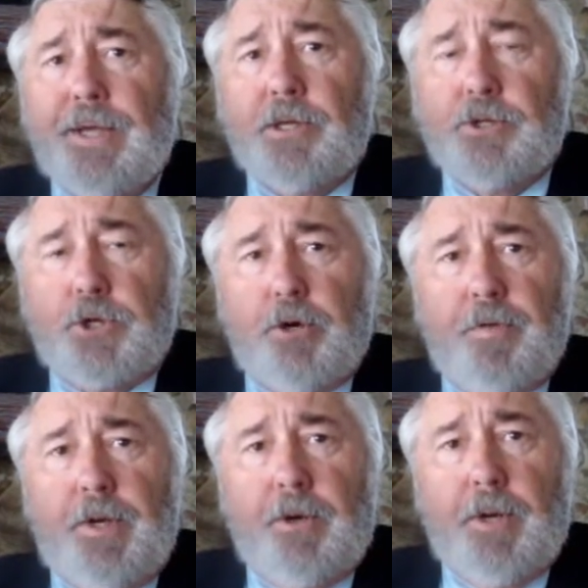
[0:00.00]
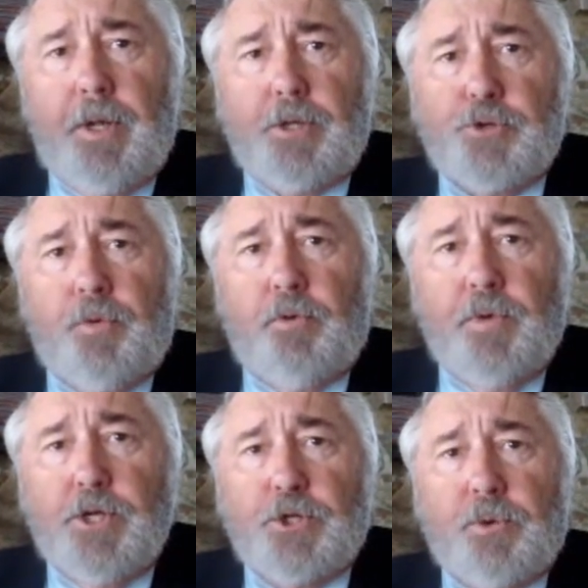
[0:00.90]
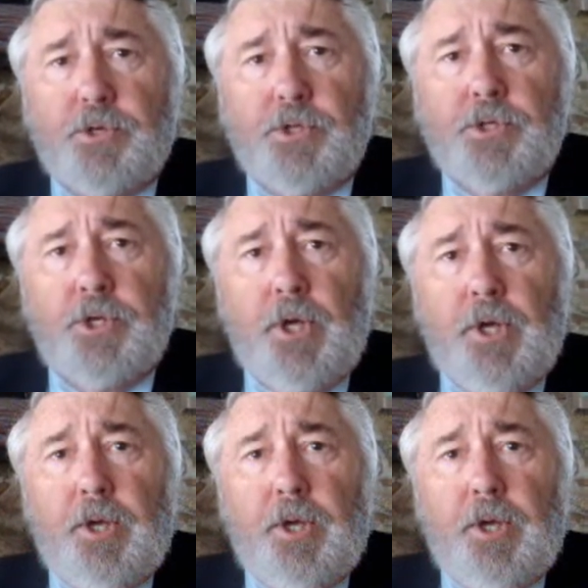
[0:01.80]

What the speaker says: conserving our natural resources,